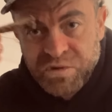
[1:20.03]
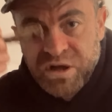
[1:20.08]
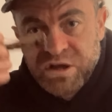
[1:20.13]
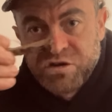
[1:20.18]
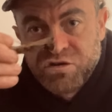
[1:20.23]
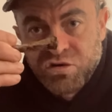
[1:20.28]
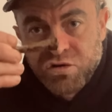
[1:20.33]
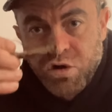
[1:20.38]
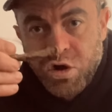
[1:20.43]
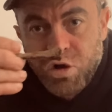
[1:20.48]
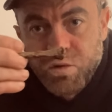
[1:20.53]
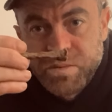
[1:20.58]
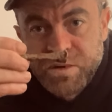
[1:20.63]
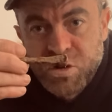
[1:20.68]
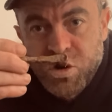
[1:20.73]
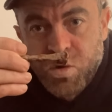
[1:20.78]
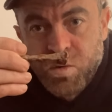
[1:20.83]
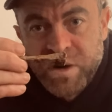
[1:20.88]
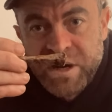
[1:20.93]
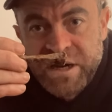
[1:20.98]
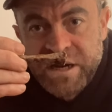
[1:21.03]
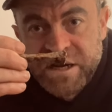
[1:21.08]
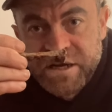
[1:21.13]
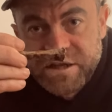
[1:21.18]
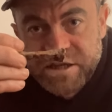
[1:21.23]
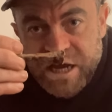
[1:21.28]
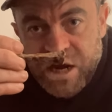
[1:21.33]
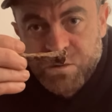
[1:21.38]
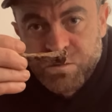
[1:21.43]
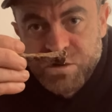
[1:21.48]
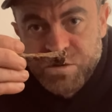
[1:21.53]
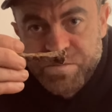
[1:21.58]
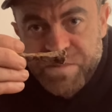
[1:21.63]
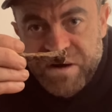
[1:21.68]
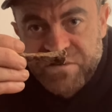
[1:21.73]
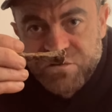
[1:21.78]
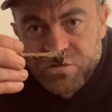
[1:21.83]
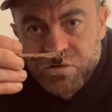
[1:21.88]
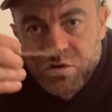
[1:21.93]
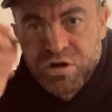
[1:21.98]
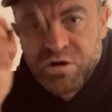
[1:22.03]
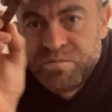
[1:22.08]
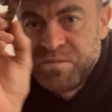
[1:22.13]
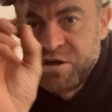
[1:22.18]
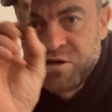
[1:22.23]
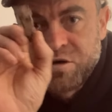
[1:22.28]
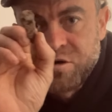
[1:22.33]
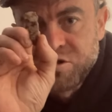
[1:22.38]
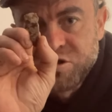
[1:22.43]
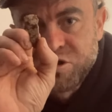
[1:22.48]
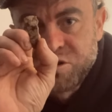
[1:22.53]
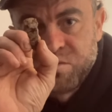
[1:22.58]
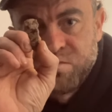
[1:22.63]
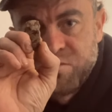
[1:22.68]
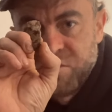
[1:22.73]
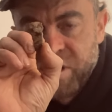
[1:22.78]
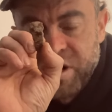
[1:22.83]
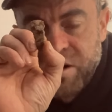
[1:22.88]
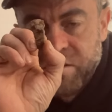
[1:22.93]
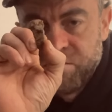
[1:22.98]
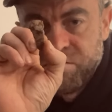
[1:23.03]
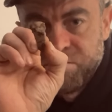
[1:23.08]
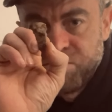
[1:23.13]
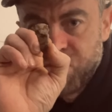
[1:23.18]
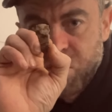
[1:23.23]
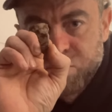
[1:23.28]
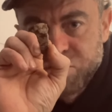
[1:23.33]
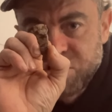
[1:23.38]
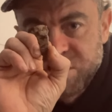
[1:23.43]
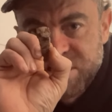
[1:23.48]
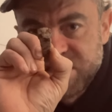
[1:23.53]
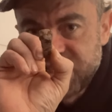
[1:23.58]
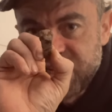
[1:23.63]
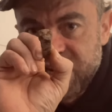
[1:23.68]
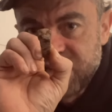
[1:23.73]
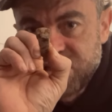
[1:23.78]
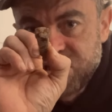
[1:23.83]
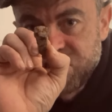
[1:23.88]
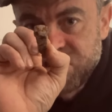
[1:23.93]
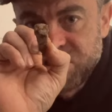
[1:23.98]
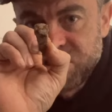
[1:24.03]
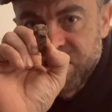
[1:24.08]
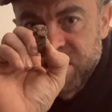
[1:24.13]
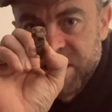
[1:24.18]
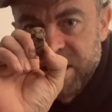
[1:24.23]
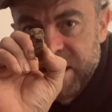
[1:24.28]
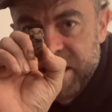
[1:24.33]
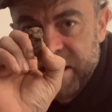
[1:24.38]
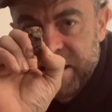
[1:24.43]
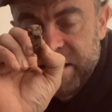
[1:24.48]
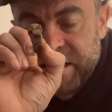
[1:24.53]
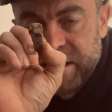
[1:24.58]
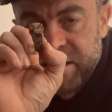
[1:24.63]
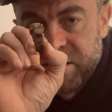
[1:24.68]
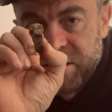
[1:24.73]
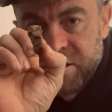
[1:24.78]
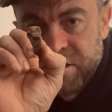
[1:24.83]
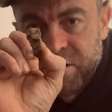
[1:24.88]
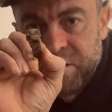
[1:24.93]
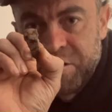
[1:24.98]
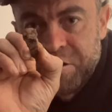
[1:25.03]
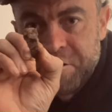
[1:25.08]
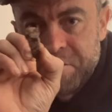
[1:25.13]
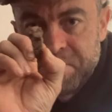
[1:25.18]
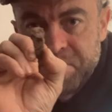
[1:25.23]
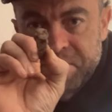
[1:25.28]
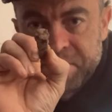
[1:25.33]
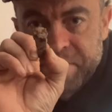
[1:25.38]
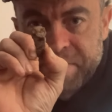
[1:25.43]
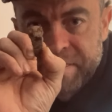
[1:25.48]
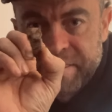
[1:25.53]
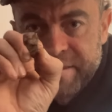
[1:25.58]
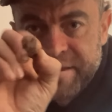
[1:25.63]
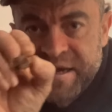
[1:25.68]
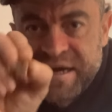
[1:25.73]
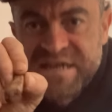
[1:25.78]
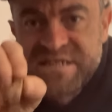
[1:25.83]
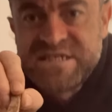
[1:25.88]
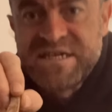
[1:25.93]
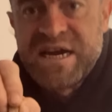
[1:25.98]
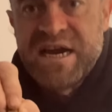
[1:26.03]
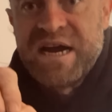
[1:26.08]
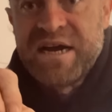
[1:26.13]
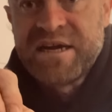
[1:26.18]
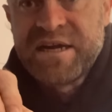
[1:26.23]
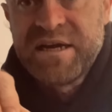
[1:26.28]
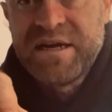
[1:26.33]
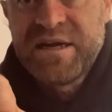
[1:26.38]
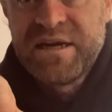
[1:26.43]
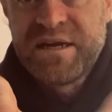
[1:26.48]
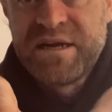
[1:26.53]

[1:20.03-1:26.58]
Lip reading: They'll all be going down the barrel because most detectors can hit a target